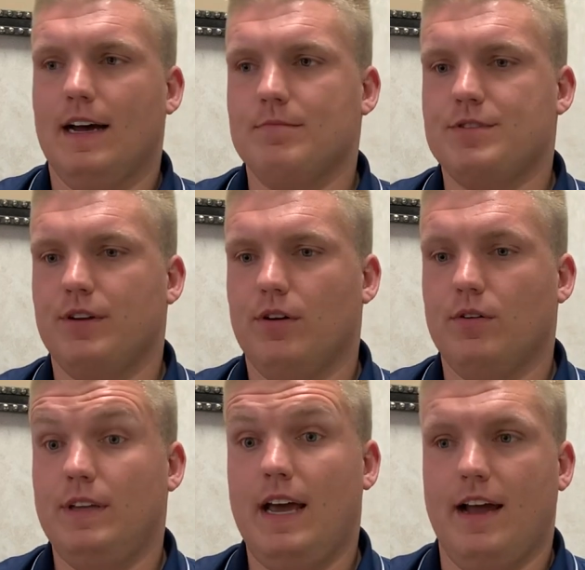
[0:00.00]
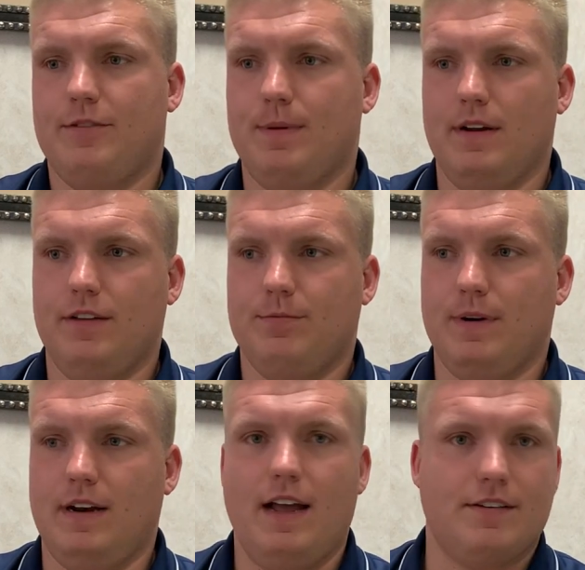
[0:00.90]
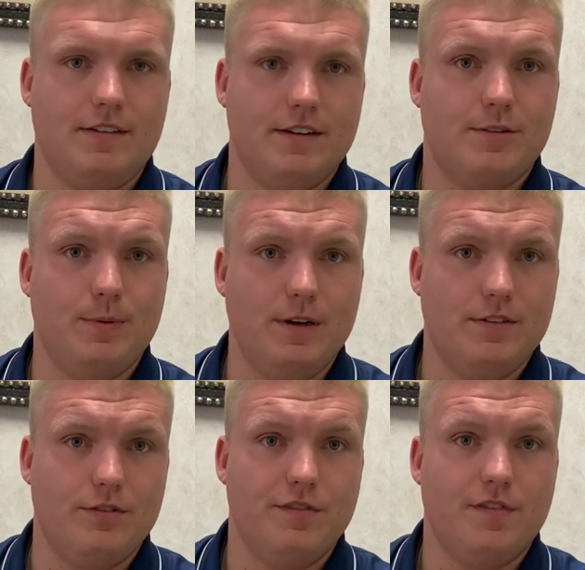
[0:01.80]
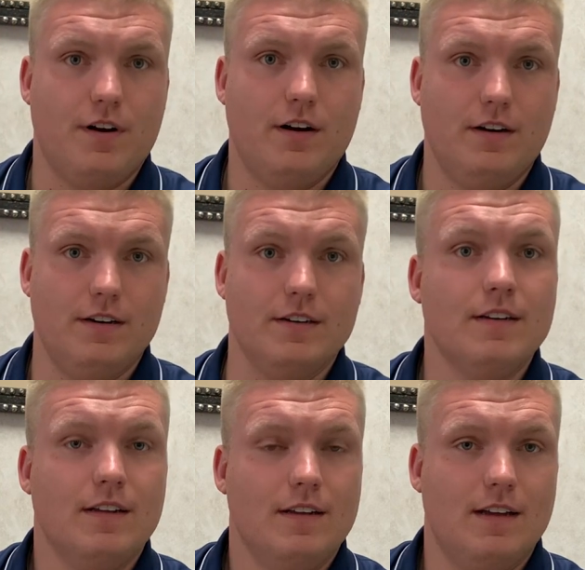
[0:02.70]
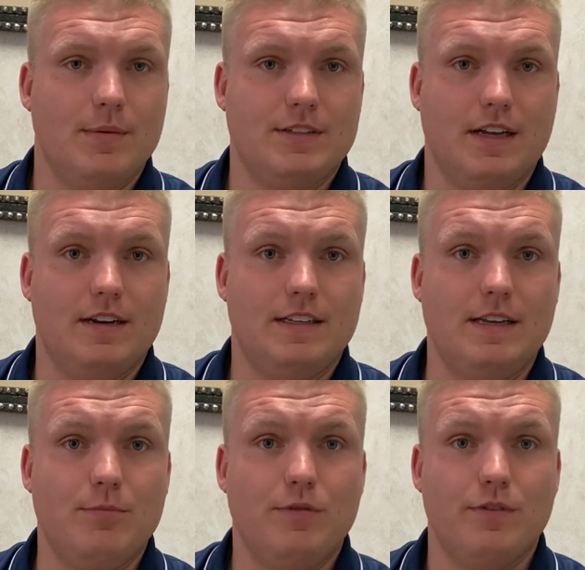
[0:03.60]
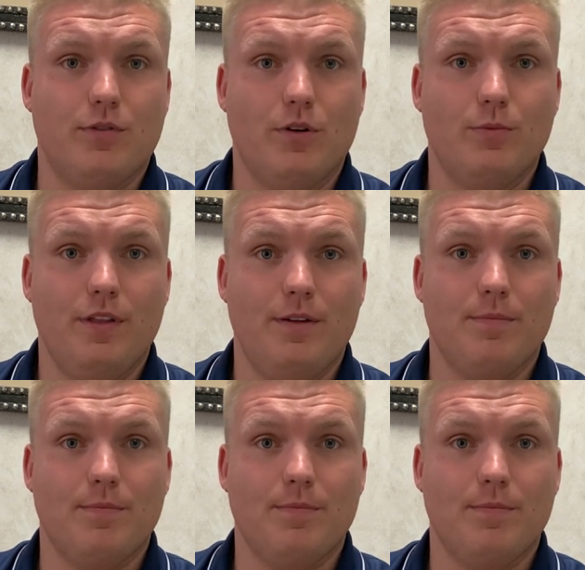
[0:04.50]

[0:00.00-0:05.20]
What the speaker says: So yeah, it's been an excellent experience so far, and I'm excited to keep moving forward with them.